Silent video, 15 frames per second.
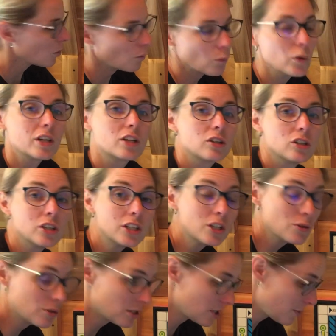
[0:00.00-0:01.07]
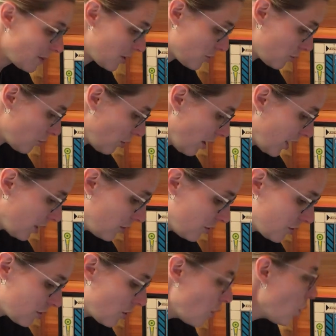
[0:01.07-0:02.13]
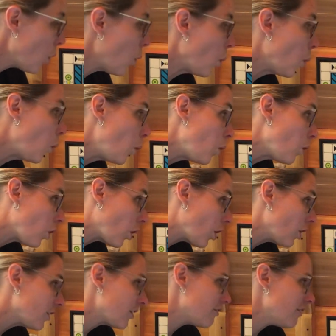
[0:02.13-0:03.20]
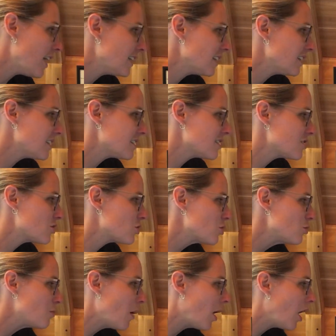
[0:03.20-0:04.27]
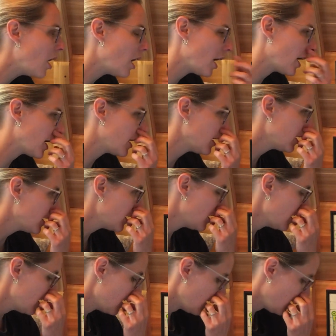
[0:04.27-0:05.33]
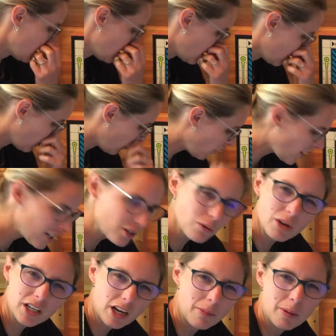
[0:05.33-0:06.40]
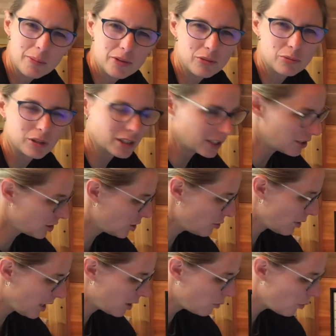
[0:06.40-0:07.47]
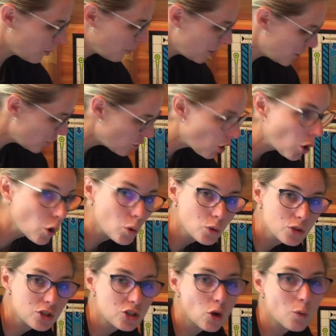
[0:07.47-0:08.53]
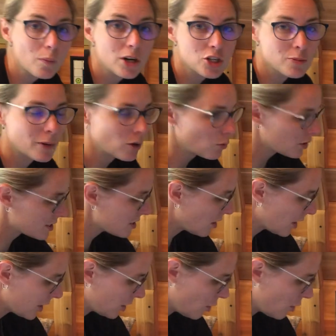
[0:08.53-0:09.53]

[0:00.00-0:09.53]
We could use the special triangles, or the fact that this is 2 pi, why do you want to come up with a related acute angle when we know so much about what sine and